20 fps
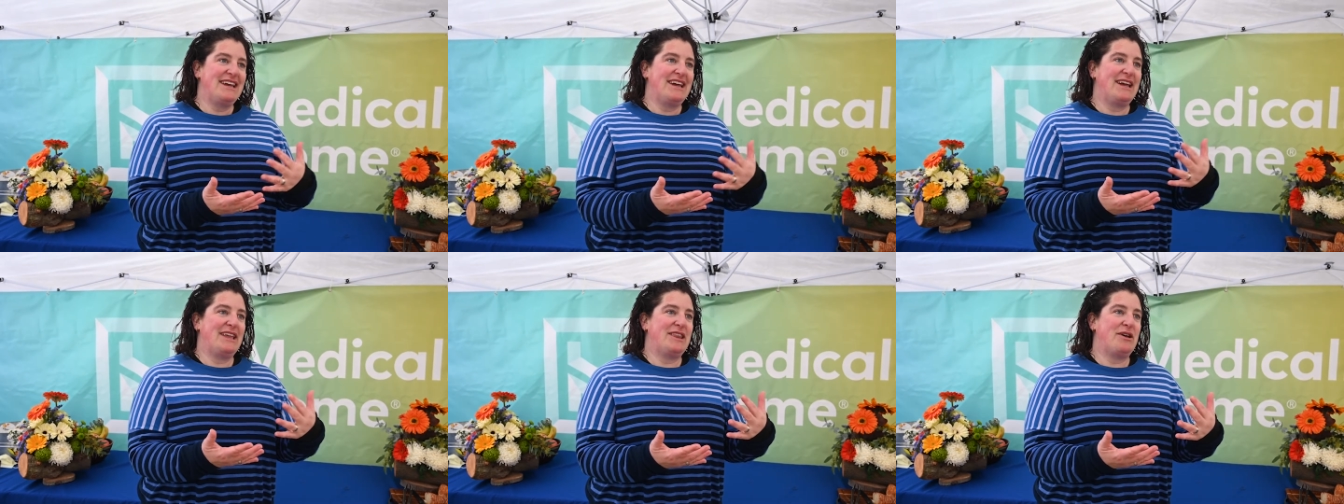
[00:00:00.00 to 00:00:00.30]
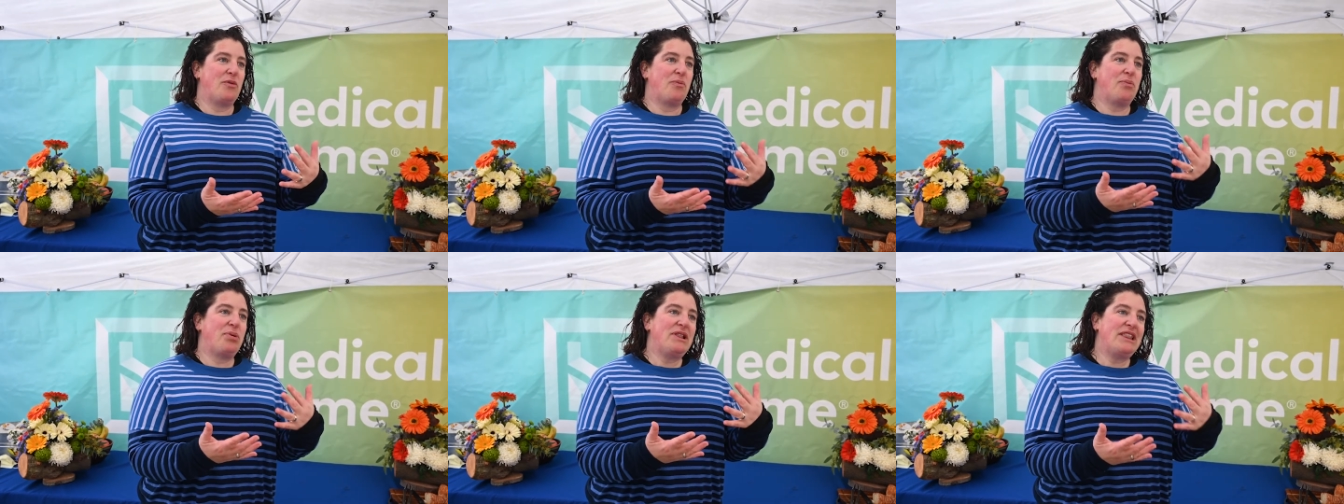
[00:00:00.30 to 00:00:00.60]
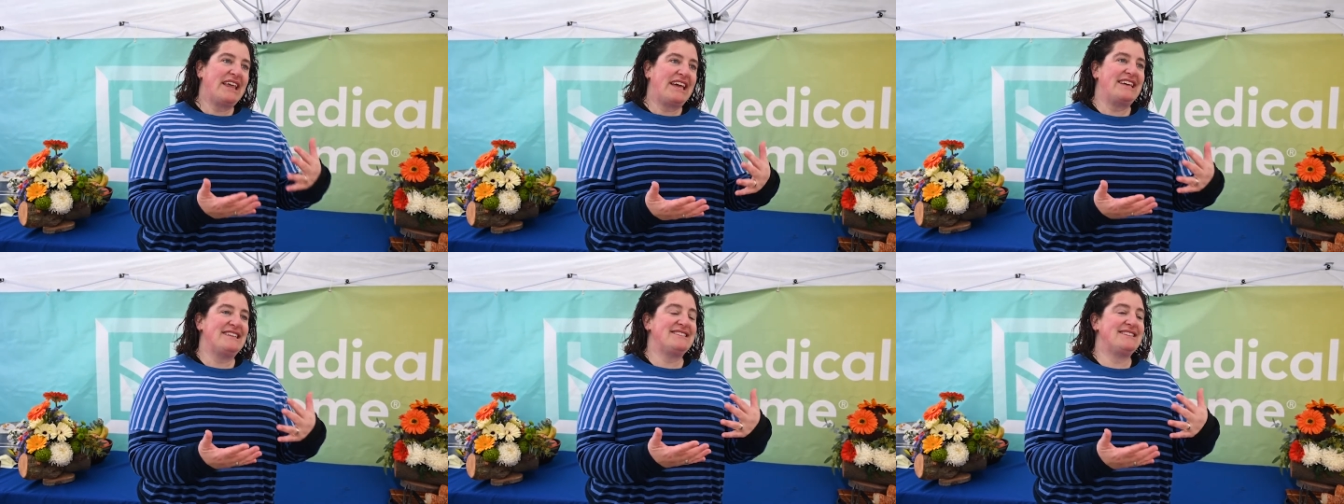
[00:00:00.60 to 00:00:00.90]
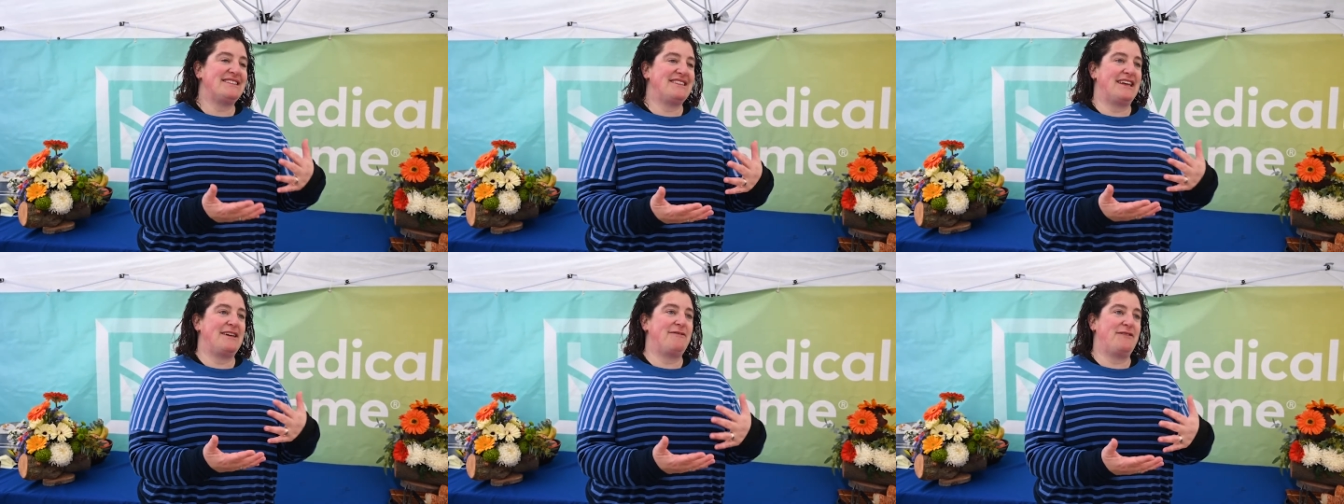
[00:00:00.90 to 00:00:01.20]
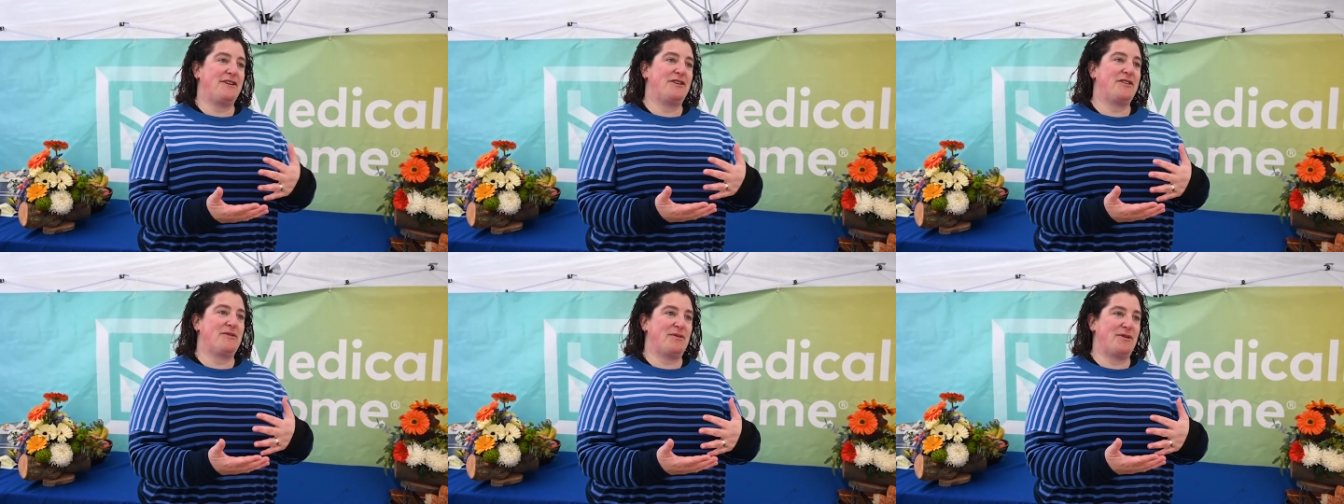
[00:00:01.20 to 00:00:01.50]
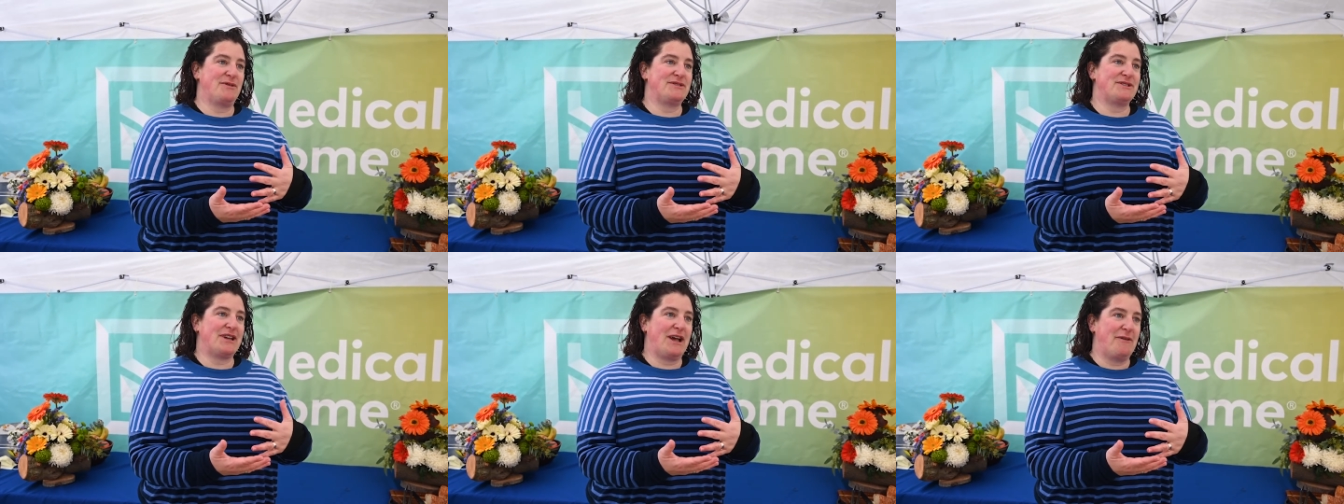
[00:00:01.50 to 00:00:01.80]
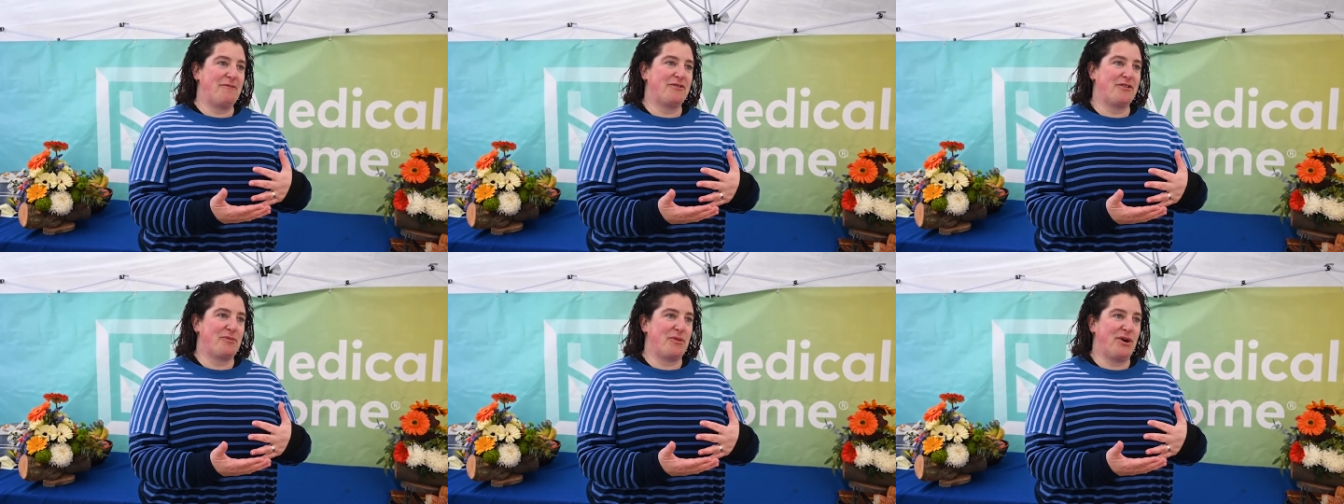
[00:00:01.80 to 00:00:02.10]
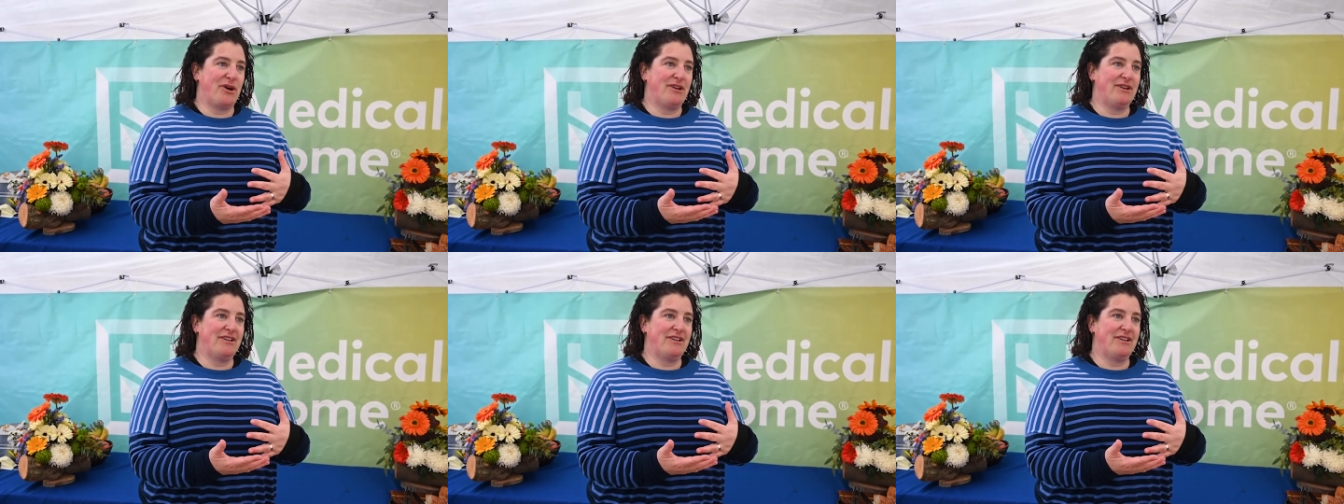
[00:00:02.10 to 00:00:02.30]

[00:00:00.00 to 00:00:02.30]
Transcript: in the place that they feel the most comfortable